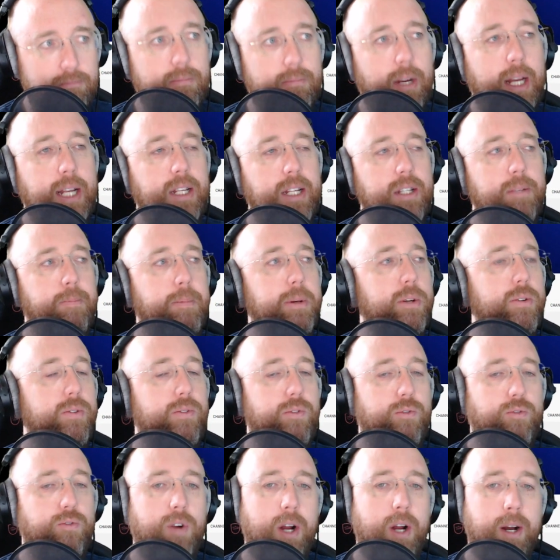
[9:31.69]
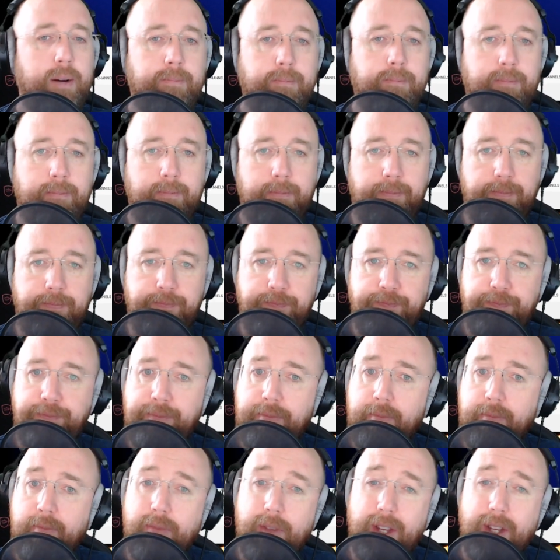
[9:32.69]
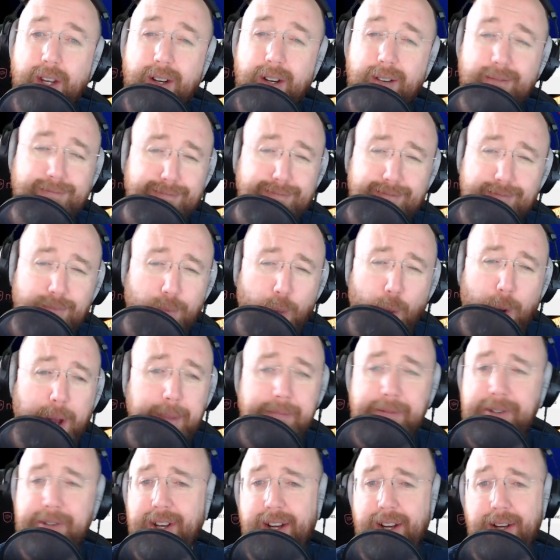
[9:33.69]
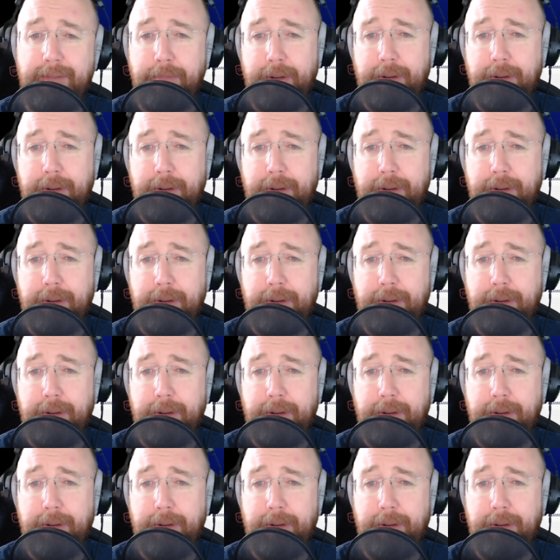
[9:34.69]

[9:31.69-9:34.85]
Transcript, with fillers: and it's built from website